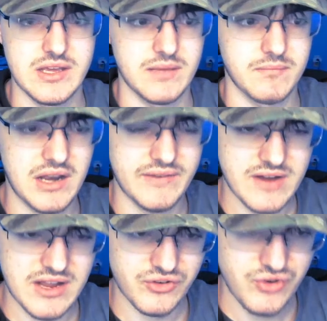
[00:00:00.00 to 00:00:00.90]
But if you
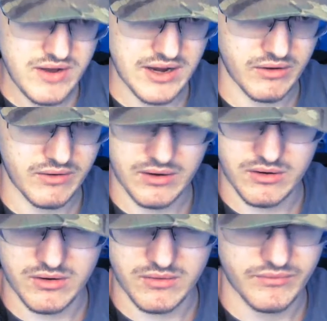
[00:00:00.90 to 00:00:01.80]
guys are new here,
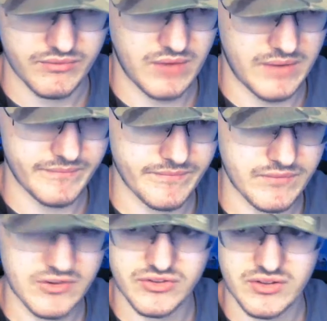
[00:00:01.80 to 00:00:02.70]
or, well,
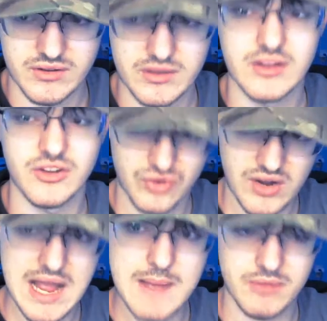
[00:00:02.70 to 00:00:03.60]
just
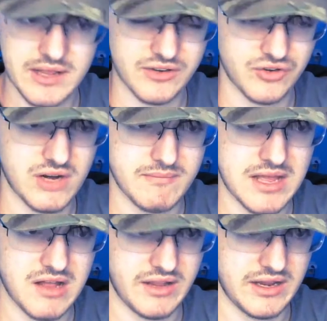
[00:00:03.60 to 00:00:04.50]
subscribe, like, and turn on the
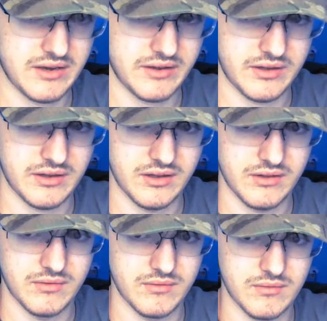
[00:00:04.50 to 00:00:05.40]
bell, and
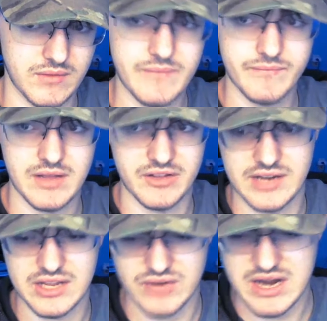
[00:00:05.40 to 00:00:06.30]
well, I'll see you
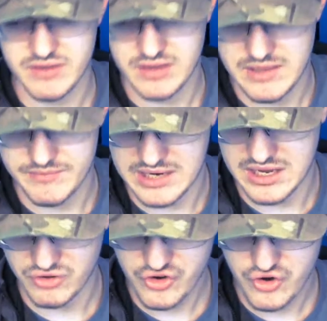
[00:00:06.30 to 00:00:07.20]
guys around. Um, thank you guys
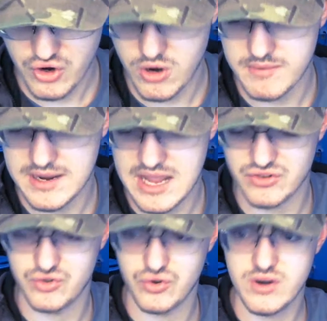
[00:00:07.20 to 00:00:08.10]
for watching. Hope you guys
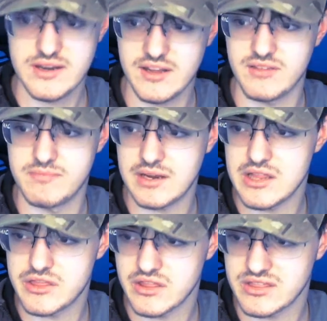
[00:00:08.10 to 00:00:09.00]
enjoyed. This is
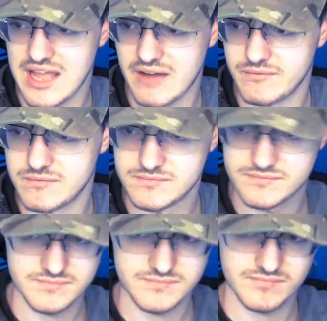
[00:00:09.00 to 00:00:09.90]
Beginning 6 now.
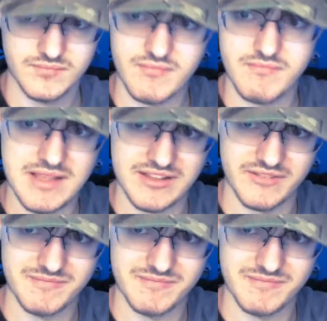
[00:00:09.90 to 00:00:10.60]
Peace.